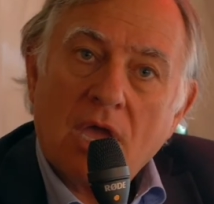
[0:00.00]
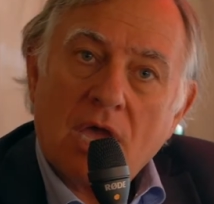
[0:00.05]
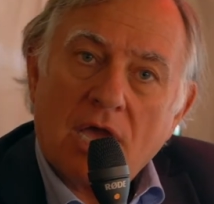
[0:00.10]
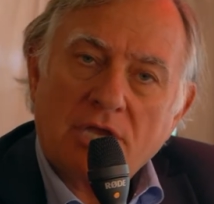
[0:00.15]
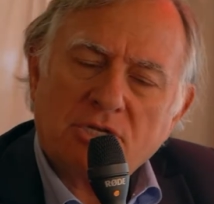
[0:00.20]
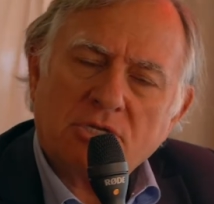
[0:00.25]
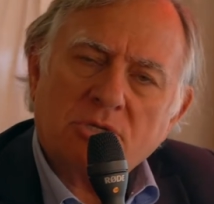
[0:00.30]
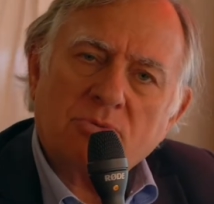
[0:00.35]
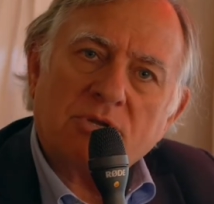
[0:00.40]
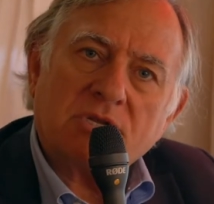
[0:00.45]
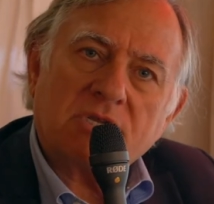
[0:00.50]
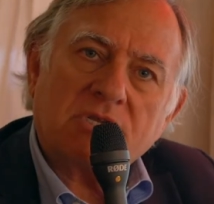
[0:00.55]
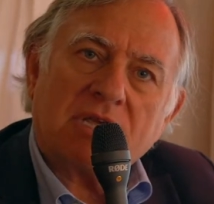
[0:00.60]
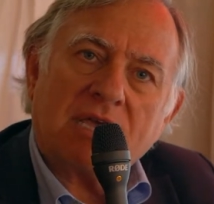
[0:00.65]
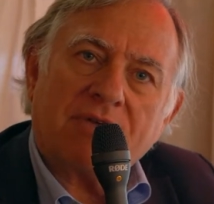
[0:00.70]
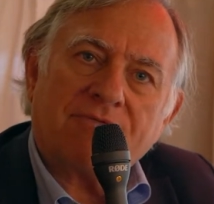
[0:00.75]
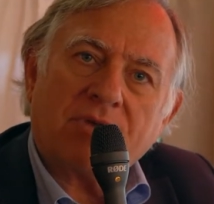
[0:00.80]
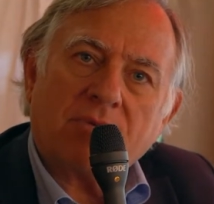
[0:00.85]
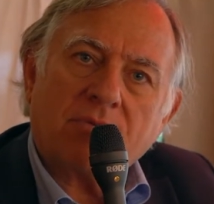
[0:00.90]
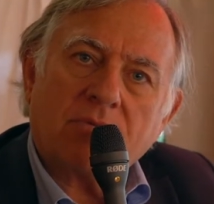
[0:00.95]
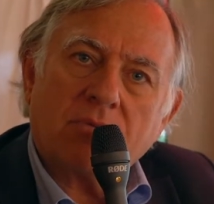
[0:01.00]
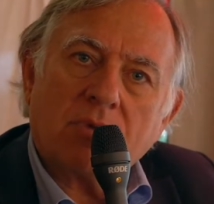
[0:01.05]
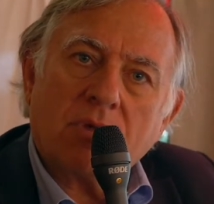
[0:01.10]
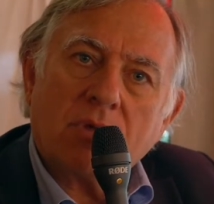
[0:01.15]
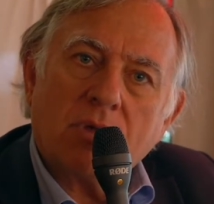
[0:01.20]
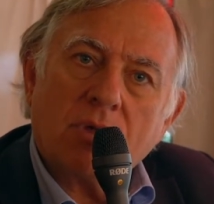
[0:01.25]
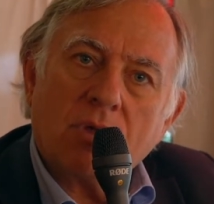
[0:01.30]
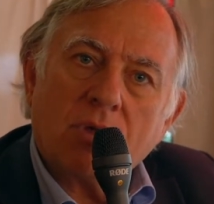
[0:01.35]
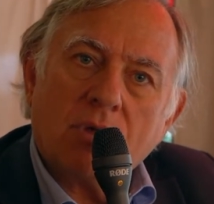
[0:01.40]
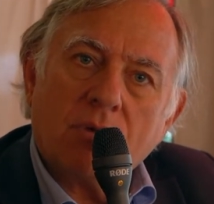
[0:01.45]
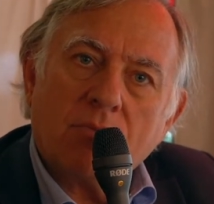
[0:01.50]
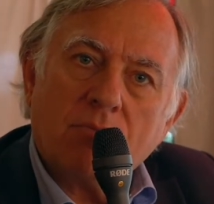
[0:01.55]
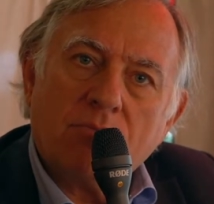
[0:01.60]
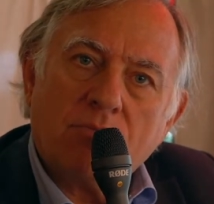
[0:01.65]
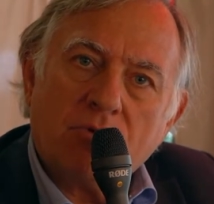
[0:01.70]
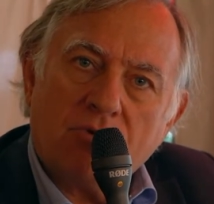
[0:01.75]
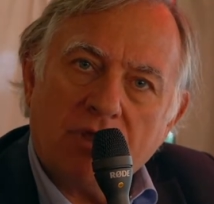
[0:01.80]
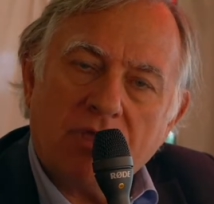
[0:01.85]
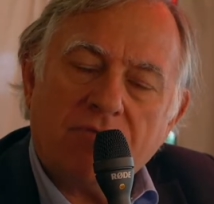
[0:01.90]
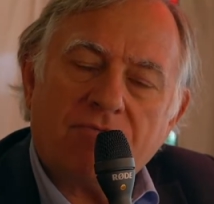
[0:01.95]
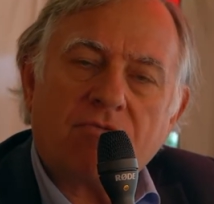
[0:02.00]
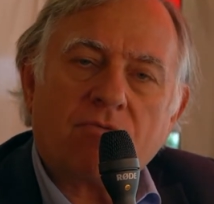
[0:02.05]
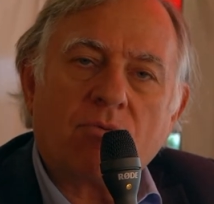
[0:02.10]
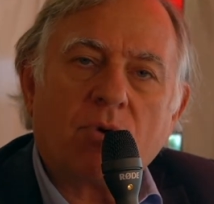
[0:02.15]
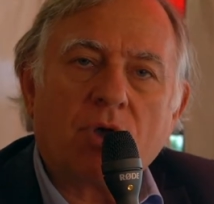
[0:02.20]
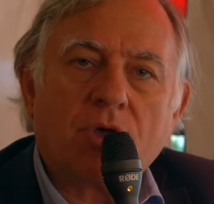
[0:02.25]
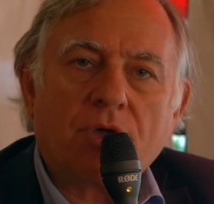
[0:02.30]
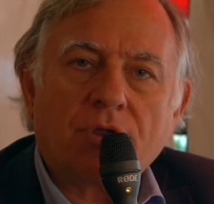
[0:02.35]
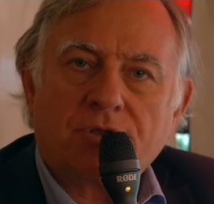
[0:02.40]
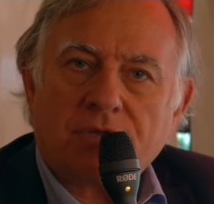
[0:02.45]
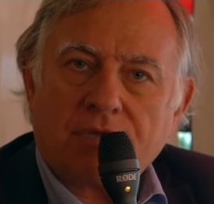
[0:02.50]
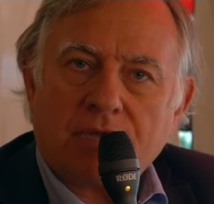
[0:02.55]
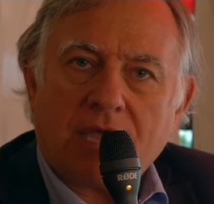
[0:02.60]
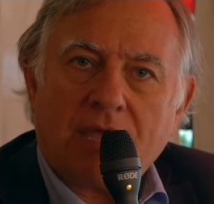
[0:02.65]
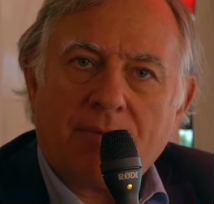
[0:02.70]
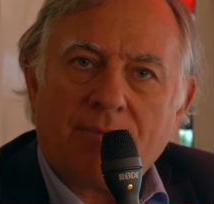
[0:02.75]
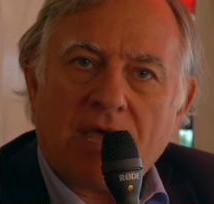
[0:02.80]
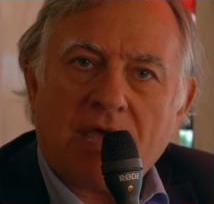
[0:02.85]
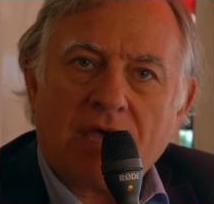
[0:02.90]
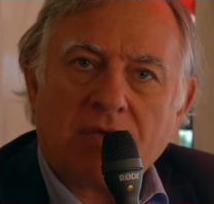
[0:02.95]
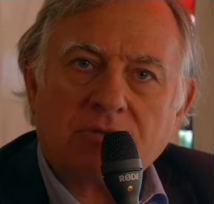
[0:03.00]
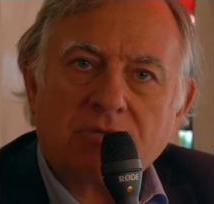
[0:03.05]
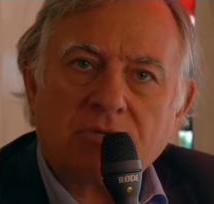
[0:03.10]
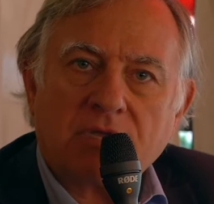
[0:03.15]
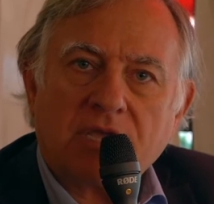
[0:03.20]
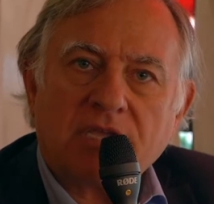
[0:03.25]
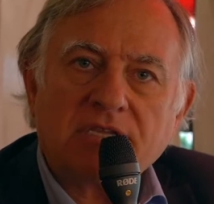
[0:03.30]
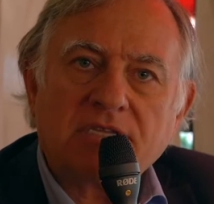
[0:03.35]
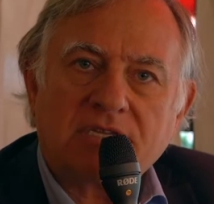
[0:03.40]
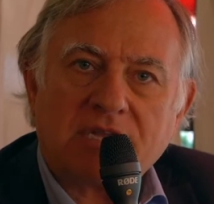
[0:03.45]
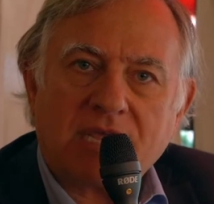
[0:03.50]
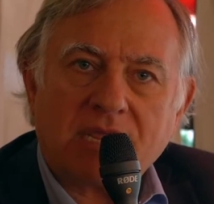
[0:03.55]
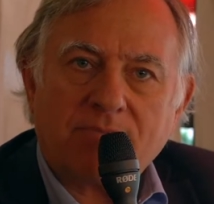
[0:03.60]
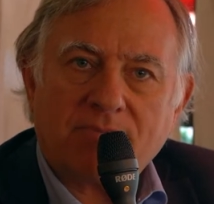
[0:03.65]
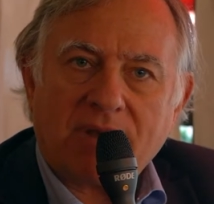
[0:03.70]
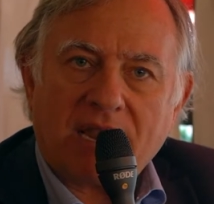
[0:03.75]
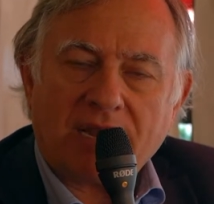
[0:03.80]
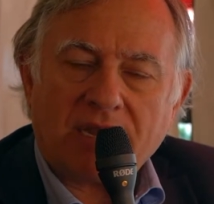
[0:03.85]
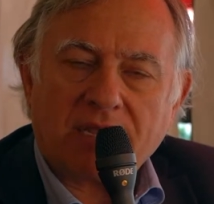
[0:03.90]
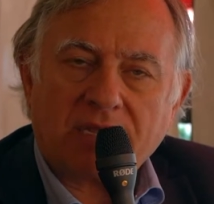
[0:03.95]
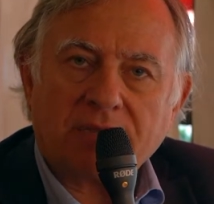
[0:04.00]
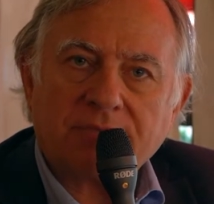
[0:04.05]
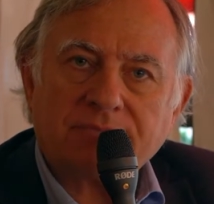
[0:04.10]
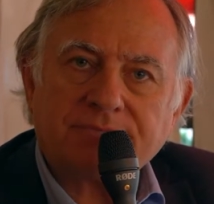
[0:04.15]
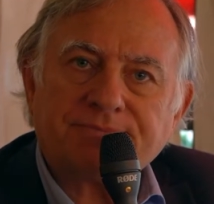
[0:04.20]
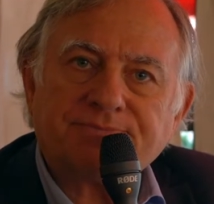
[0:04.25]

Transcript: I just wanted to have a brief word about estate planning.